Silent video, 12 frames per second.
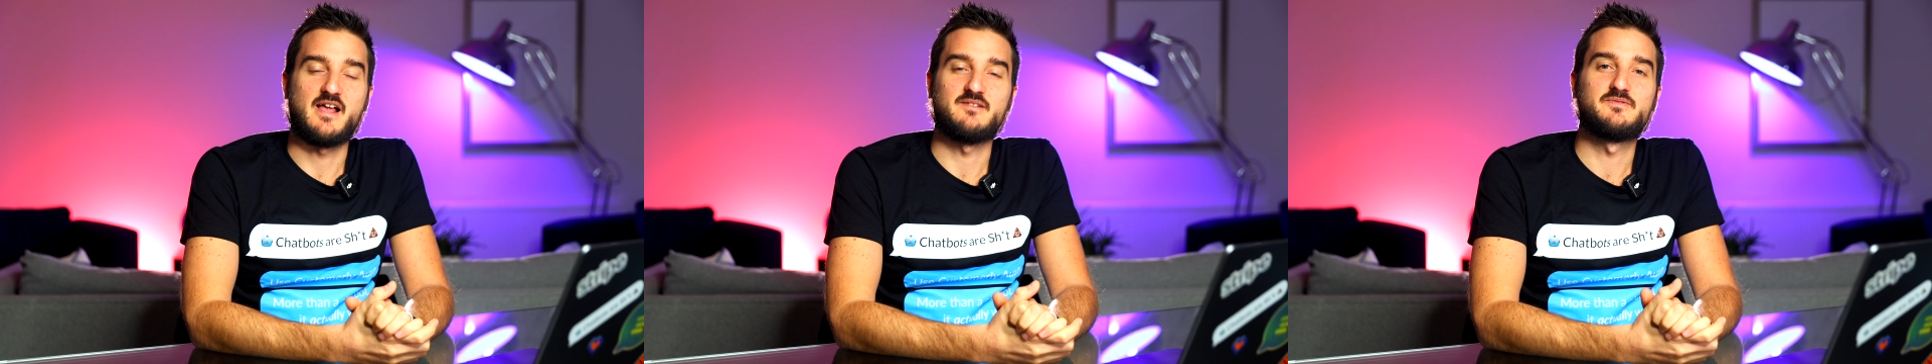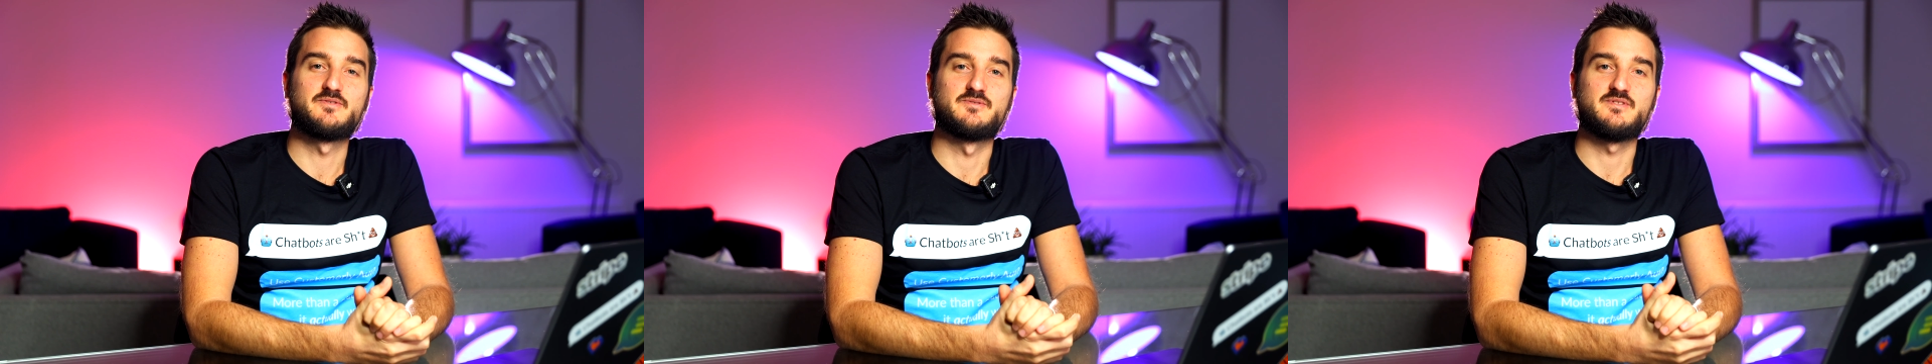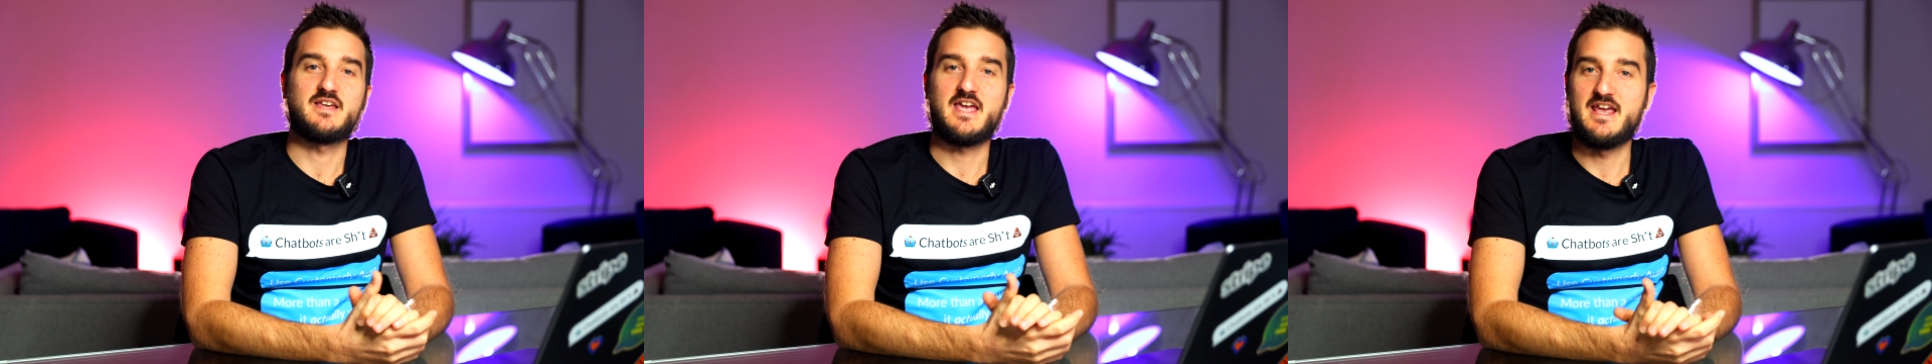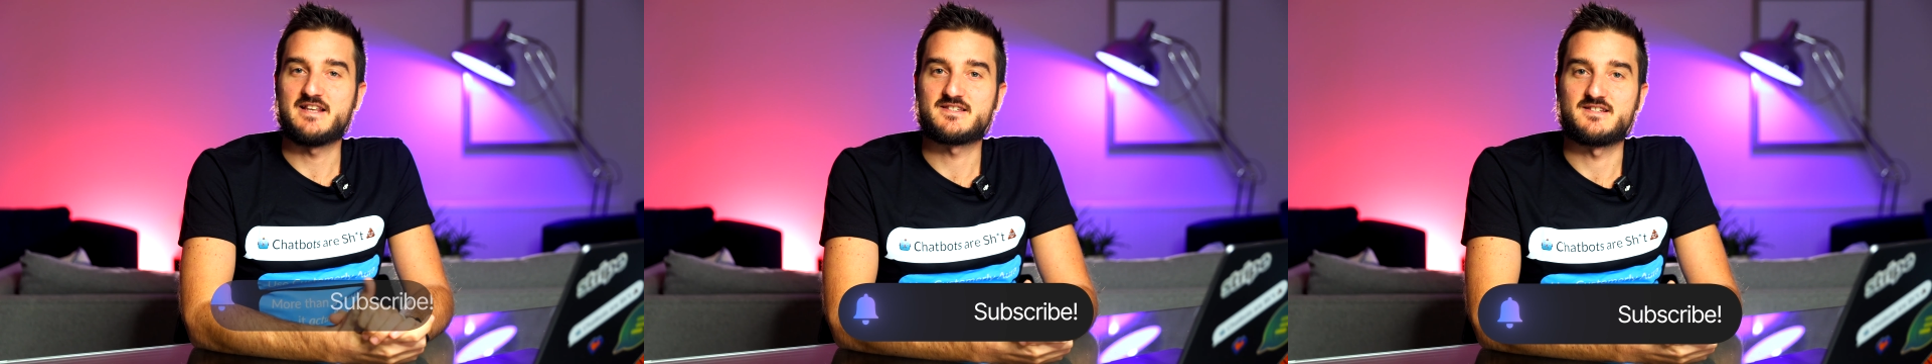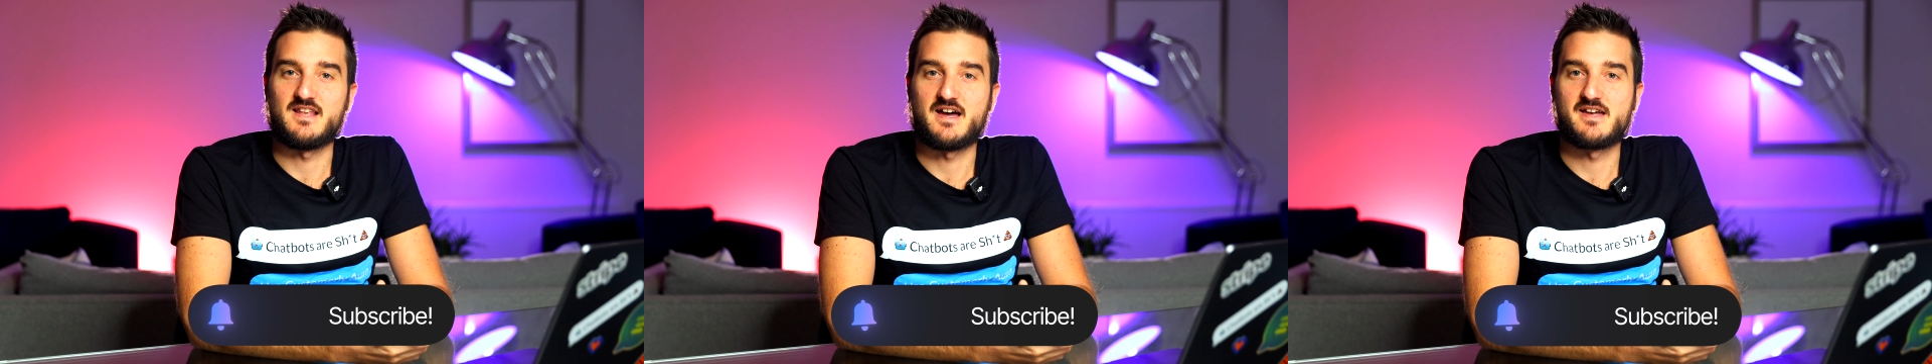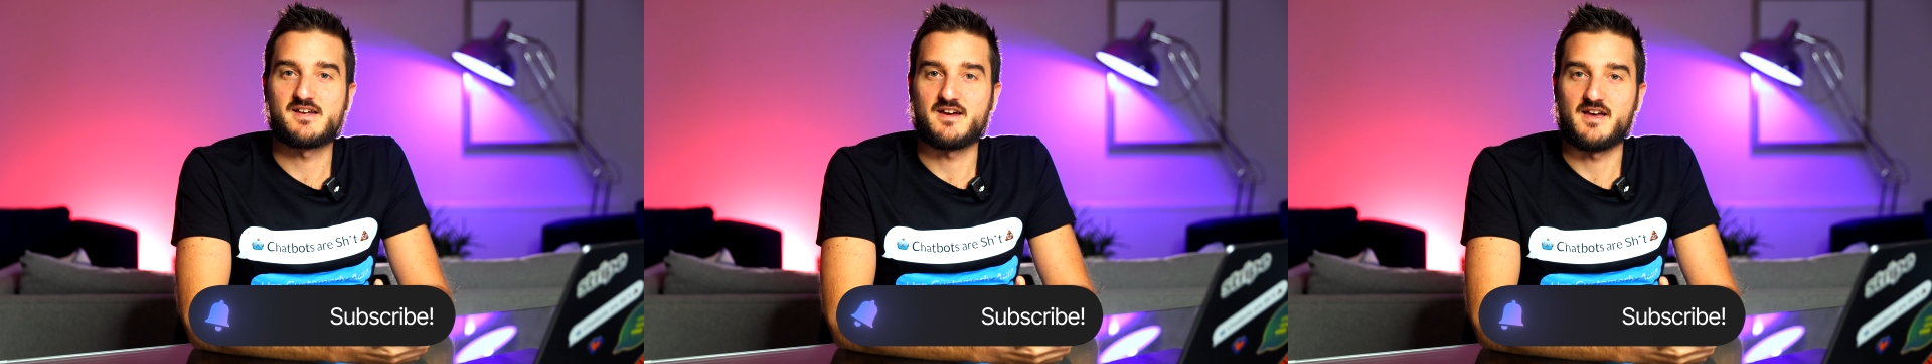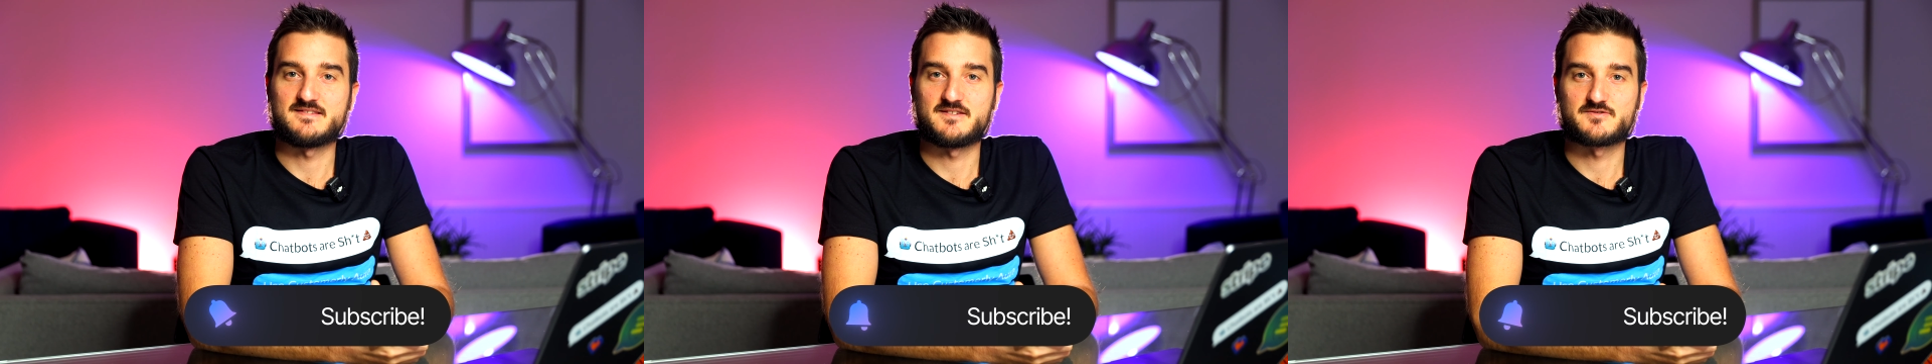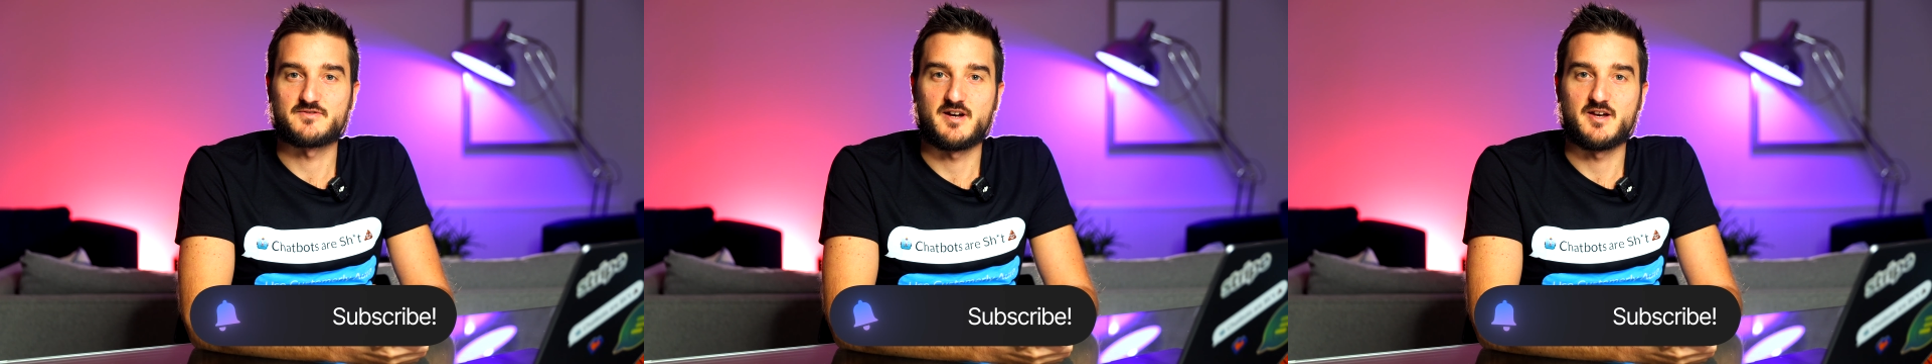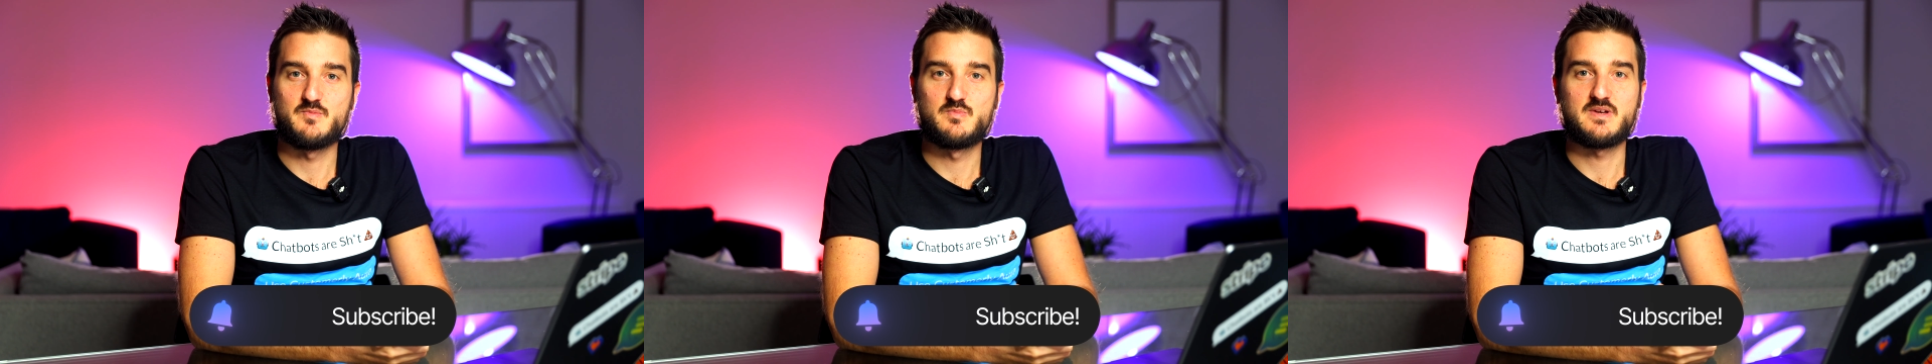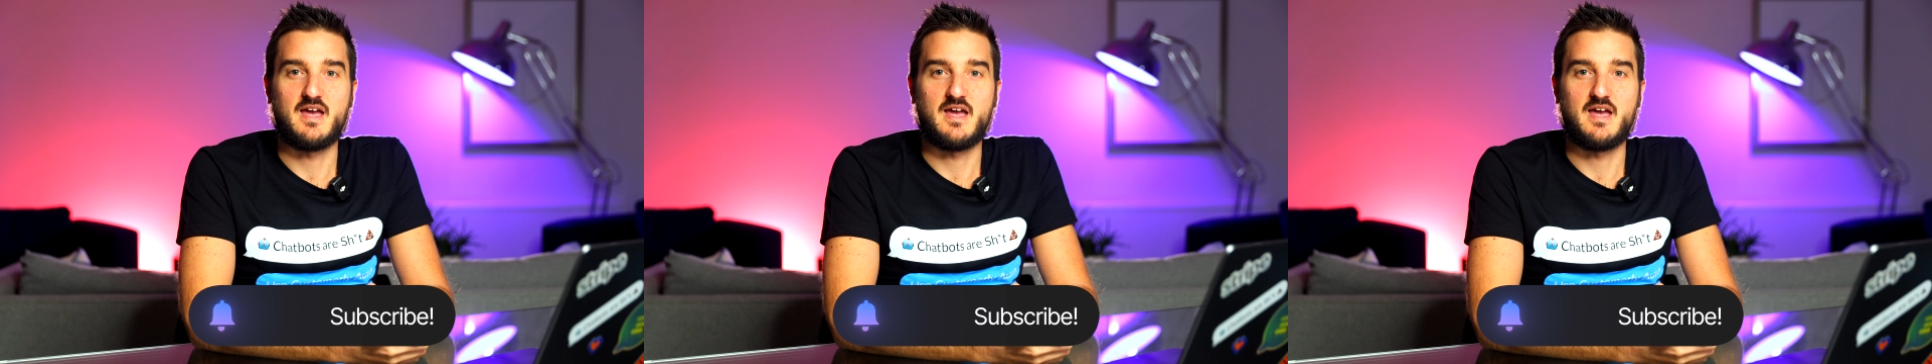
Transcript: helpful, hit like and subscribe,